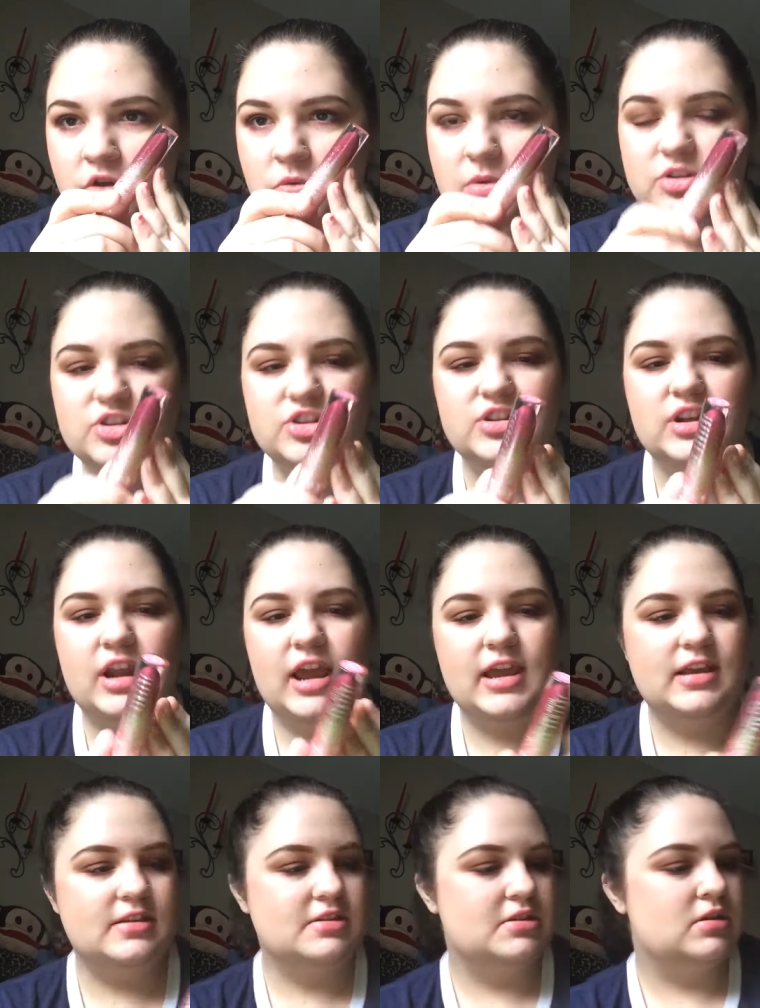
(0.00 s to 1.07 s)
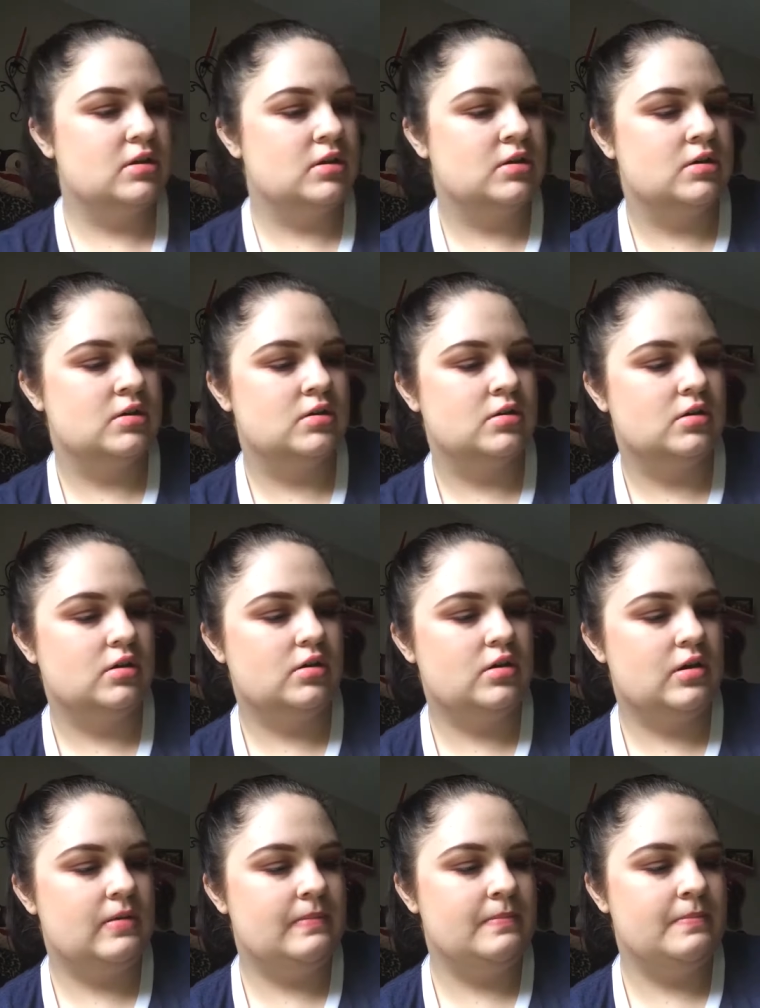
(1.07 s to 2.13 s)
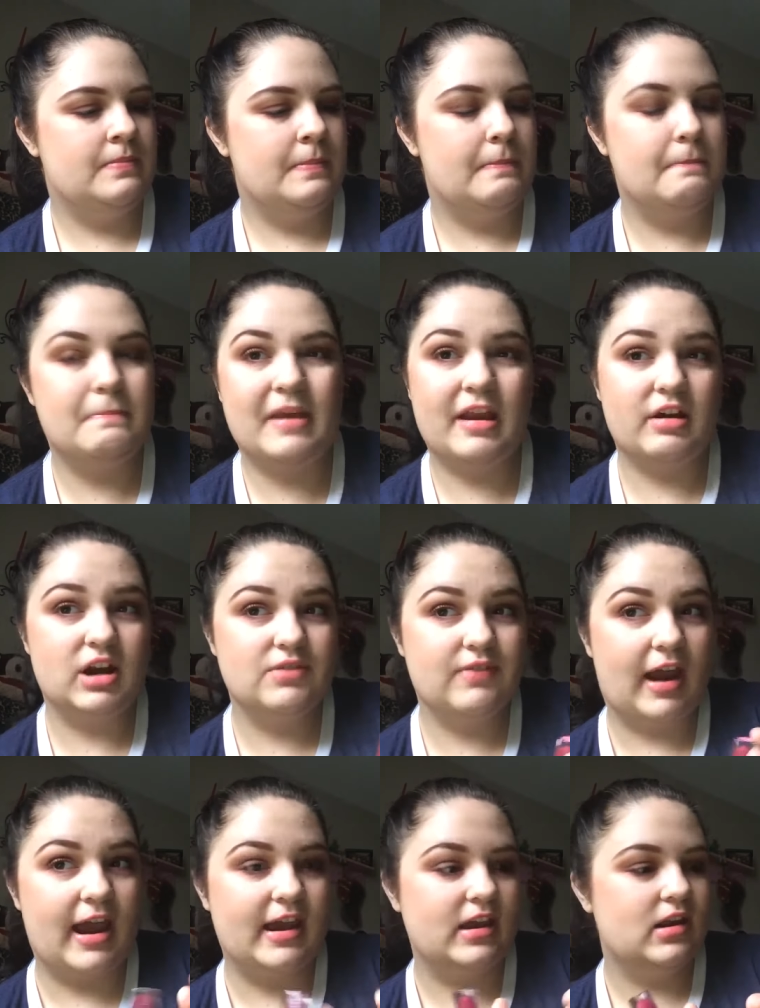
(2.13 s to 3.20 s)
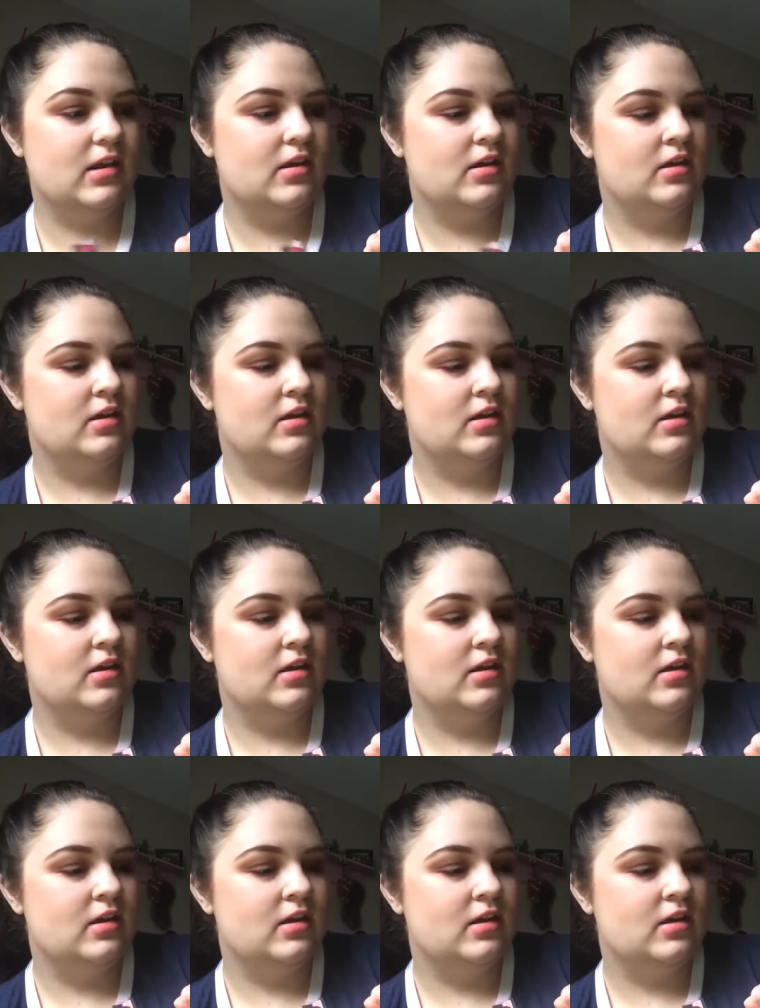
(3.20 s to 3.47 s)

which is a nice um, berry red,